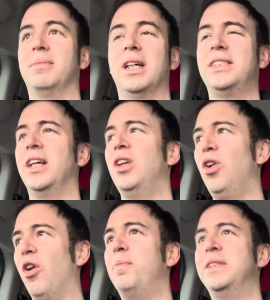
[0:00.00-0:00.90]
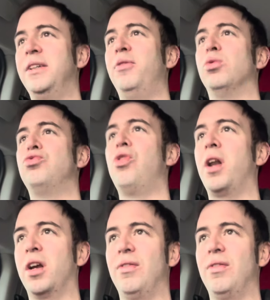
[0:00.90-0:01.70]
I see a lot of busy fools running